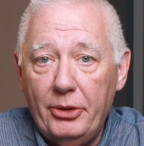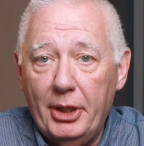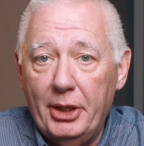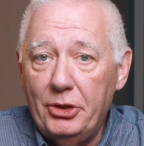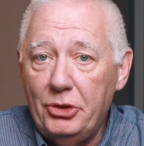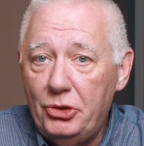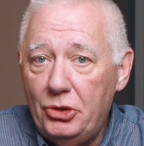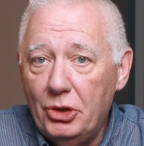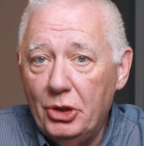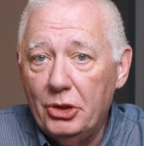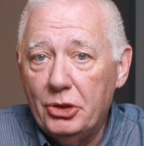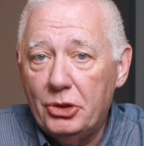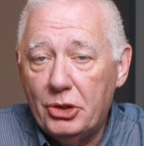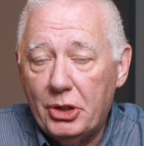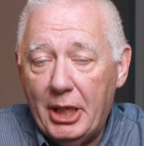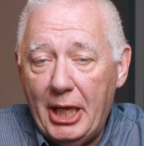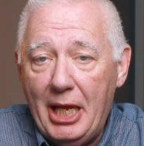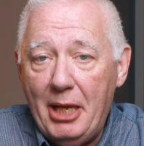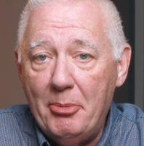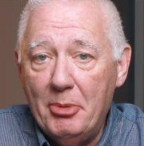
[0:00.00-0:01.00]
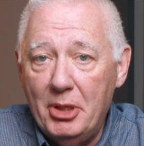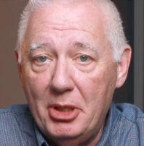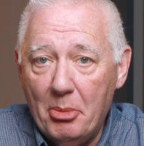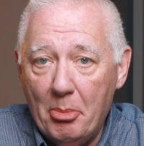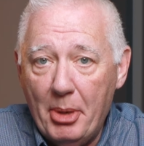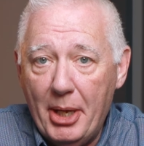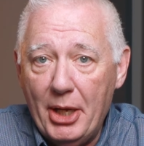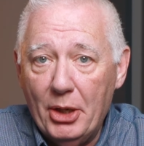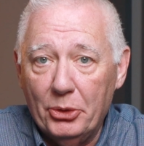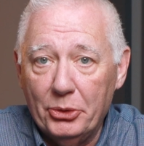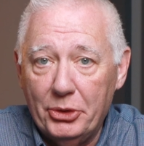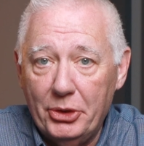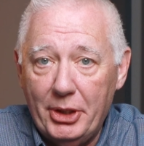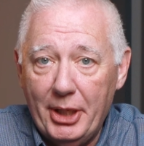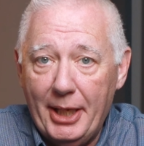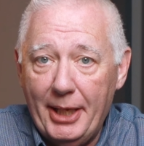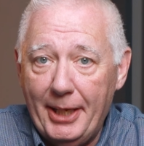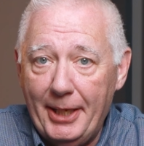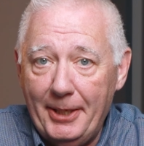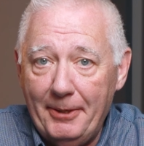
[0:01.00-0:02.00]
that just came in the mail
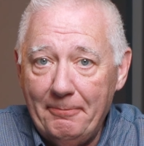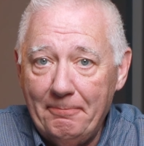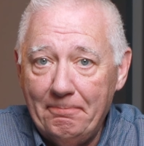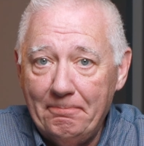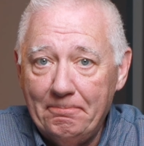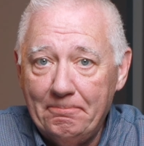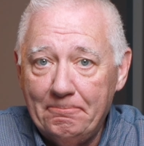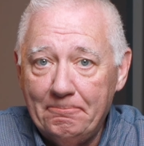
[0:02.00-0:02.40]
today.